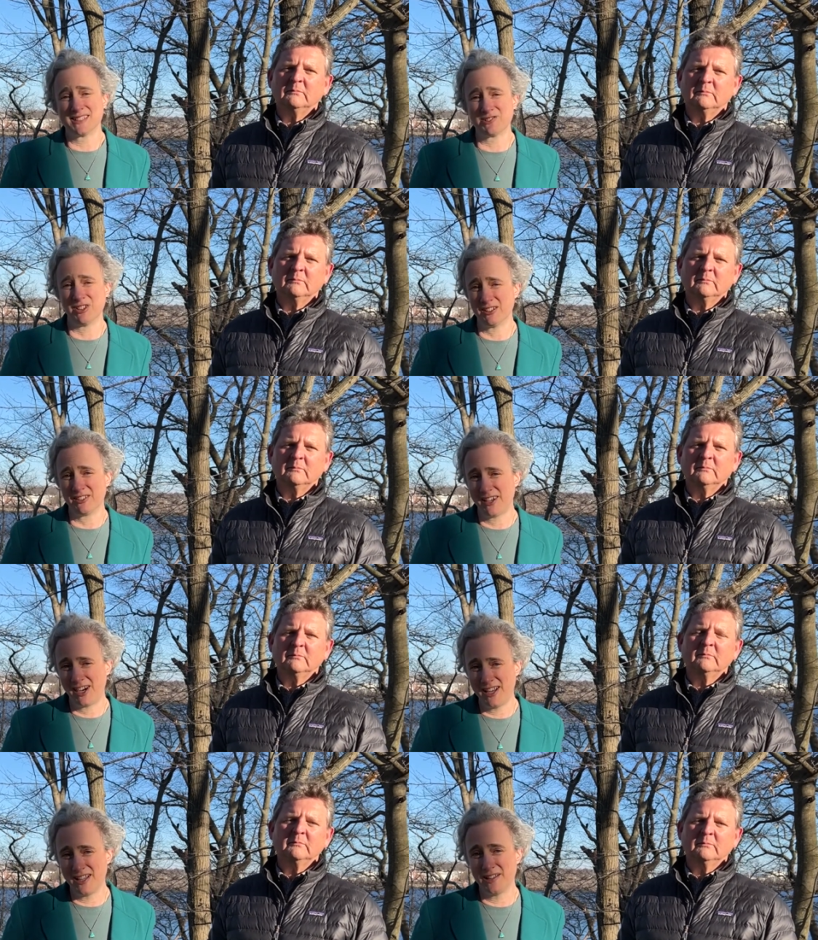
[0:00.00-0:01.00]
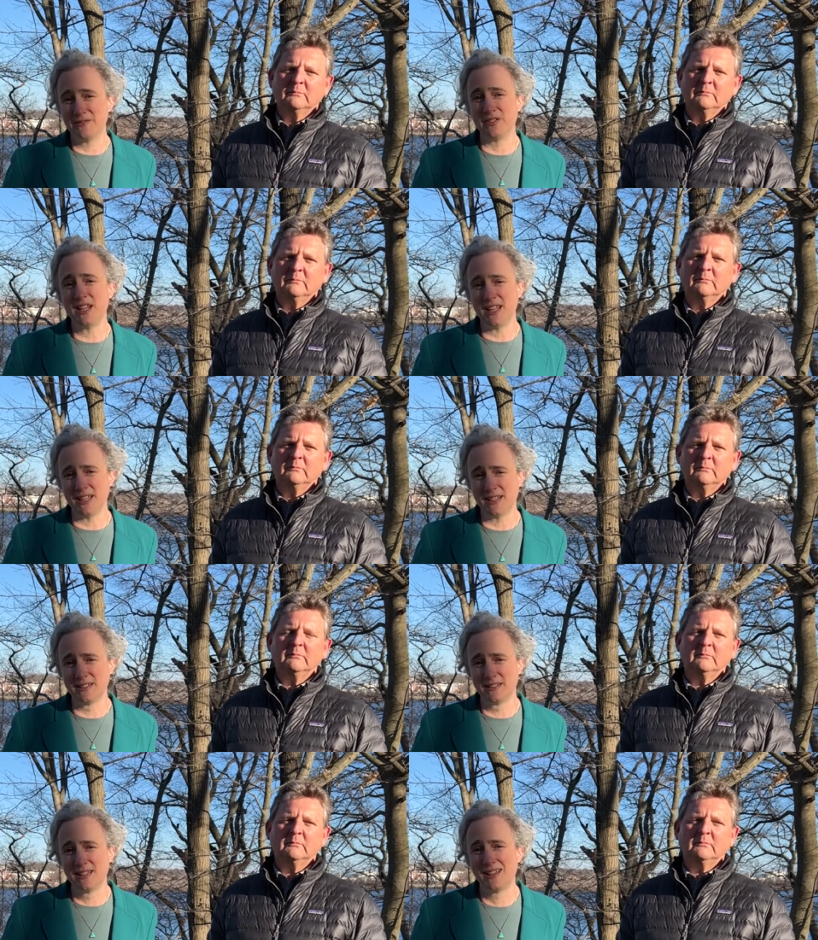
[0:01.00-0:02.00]
Speaker 1: critical area of need.
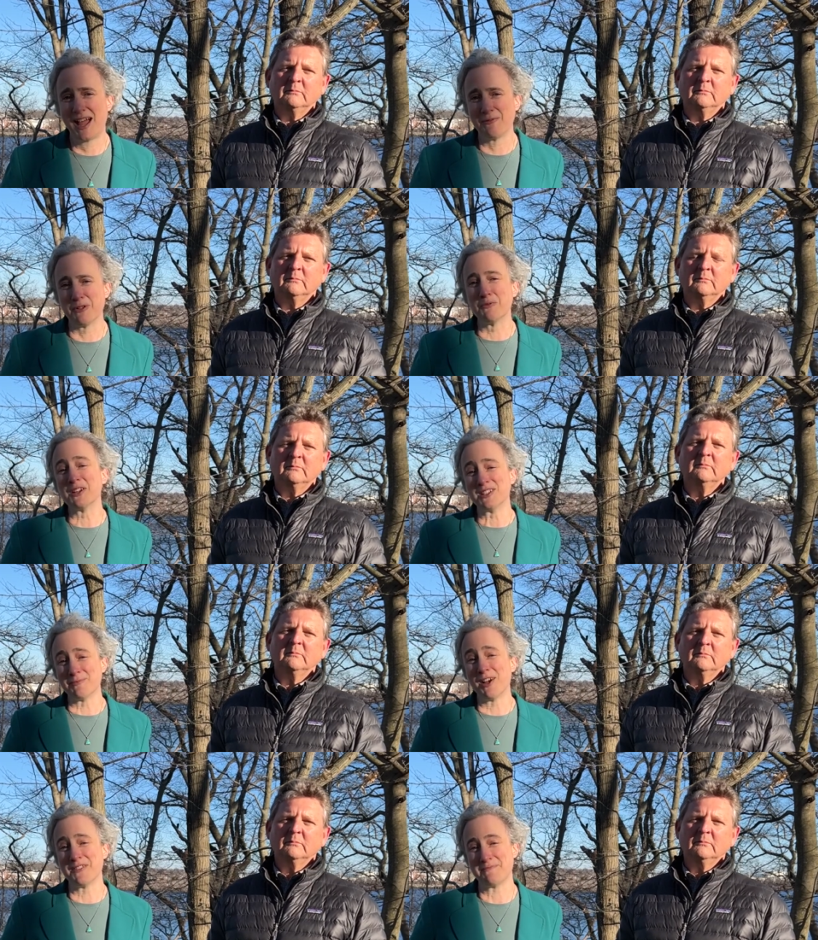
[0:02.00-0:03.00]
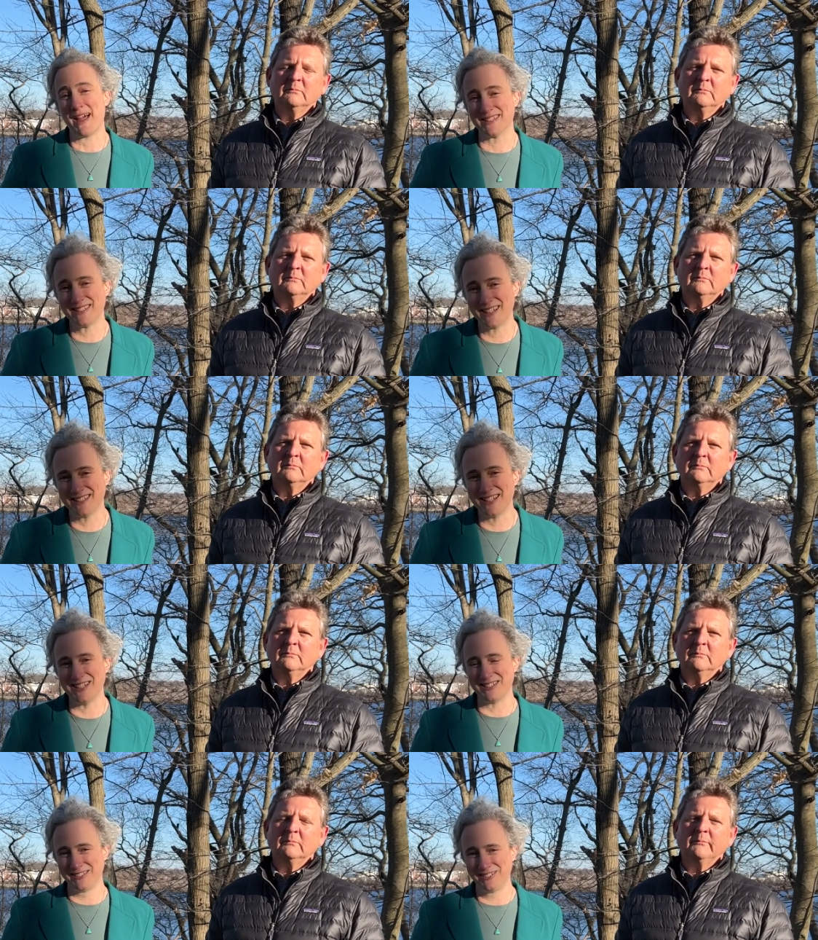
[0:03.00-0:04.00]
And we wish him all the best as
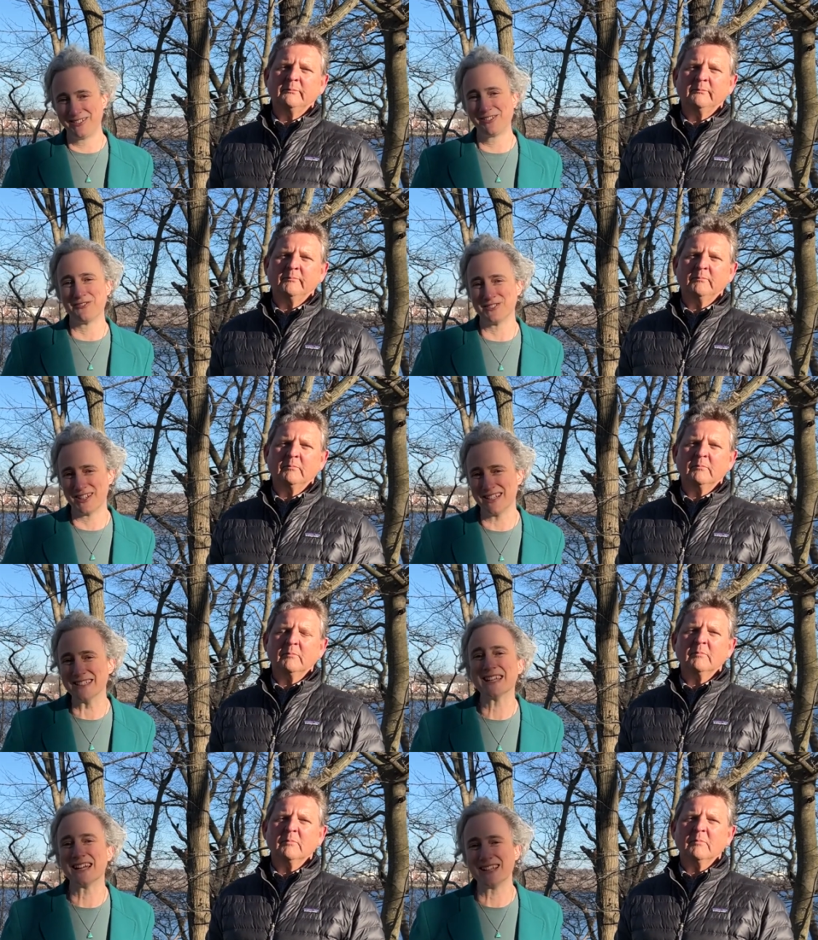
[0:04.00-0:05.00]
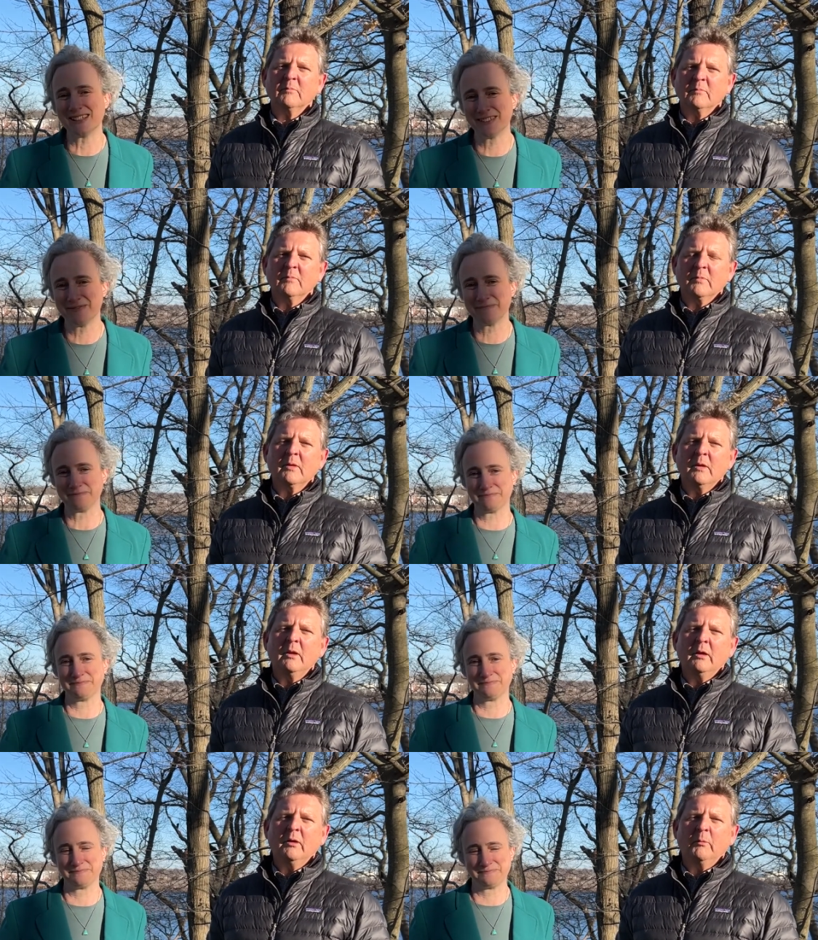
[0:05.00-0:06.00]
he goes on his hike.
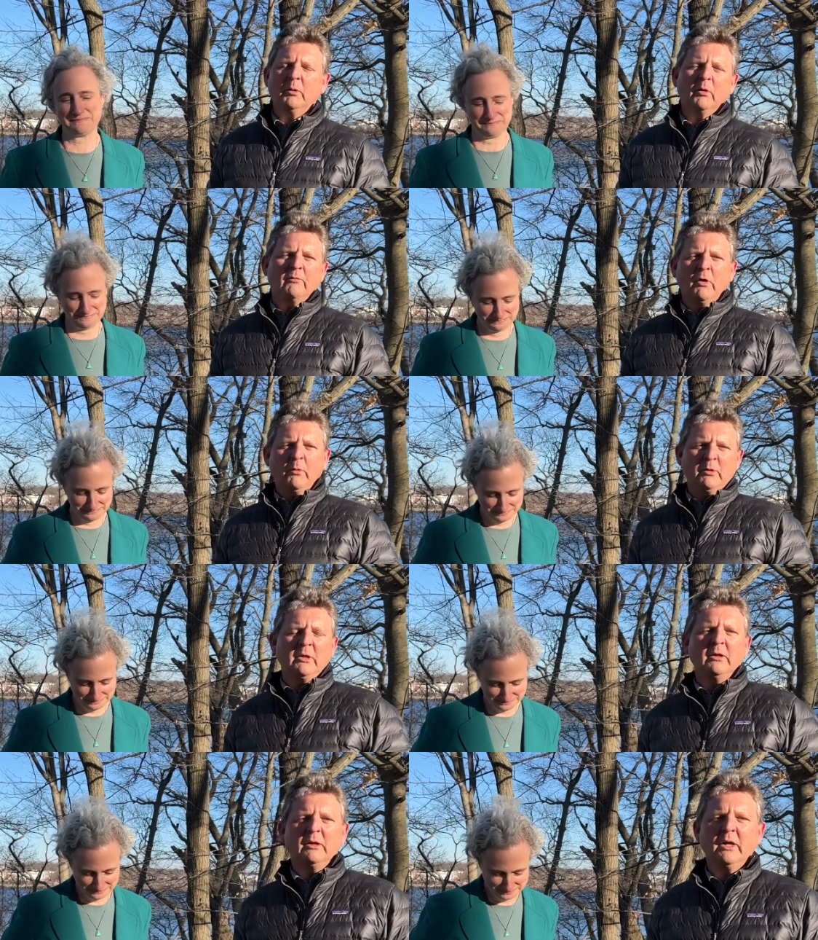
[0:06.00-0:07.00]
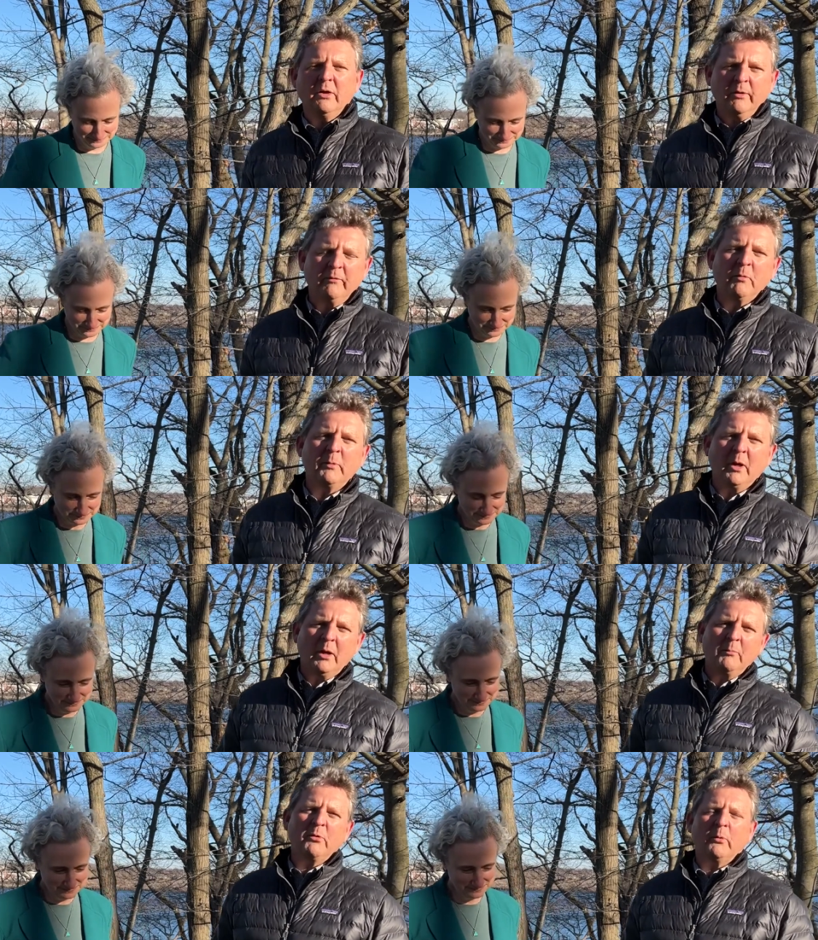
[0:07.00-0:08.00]
Speaker 2: We look forward to hearing from Dom
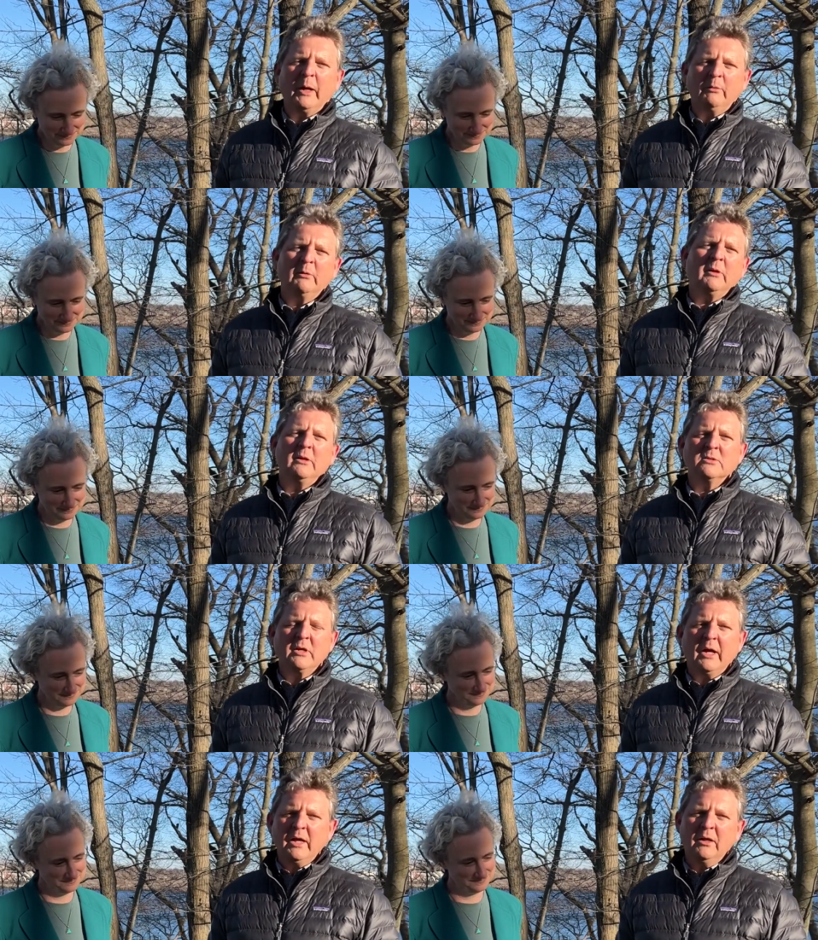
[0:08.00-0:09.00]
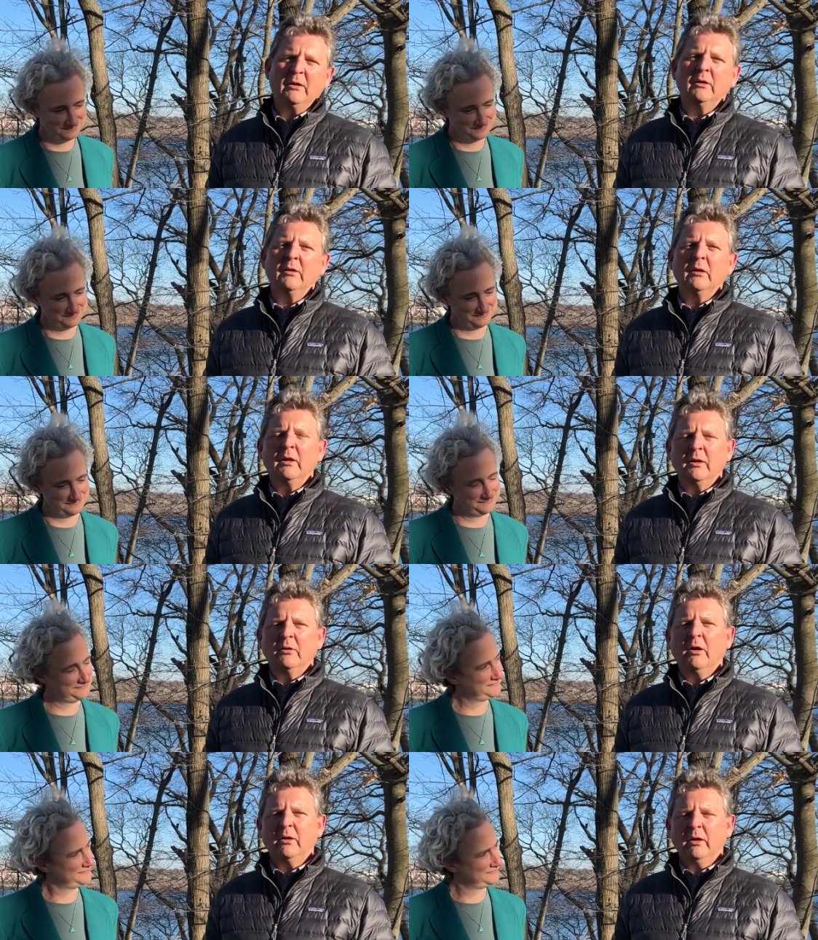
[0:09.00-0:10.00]
throughout his hike and, and
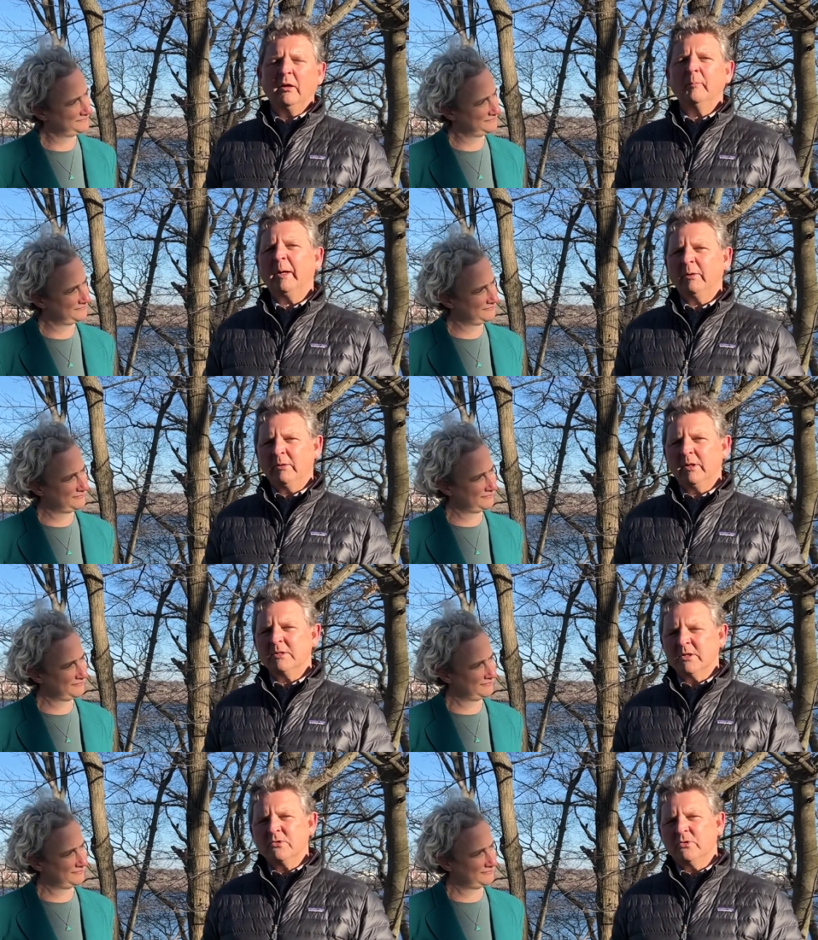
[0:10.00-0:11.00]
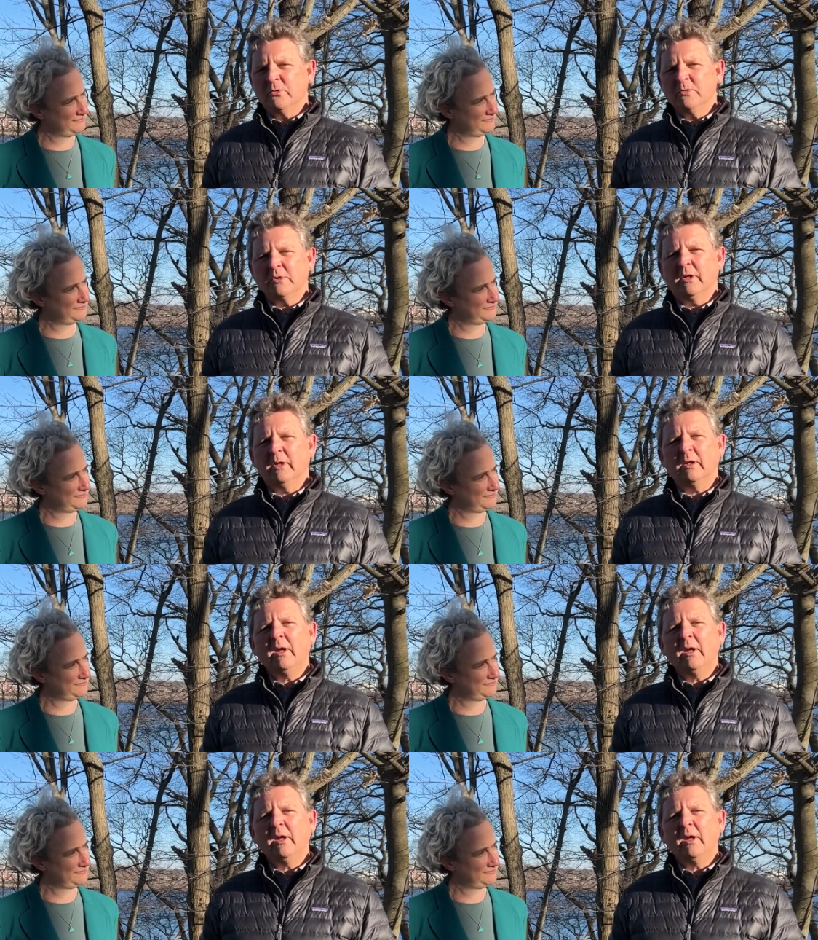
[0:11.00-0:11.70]
talking about these issues and